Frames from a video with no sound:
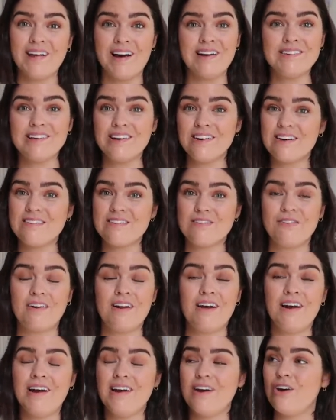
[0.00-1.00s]
That did us for
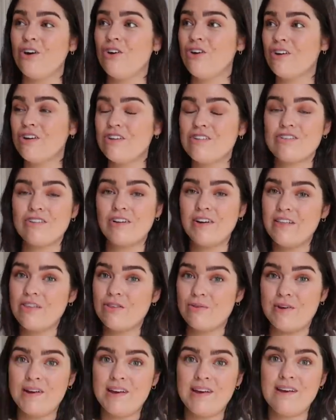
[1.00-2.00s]
like a good
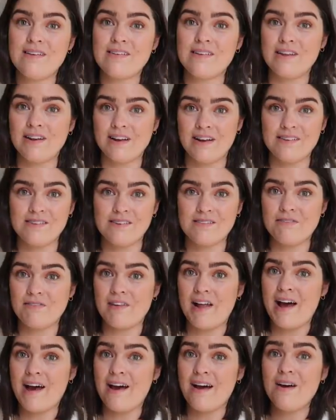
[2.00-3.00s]
solid three years in the London
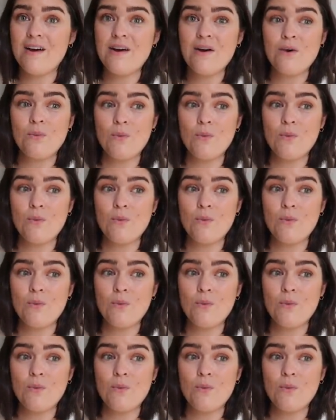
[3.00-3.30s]
flat.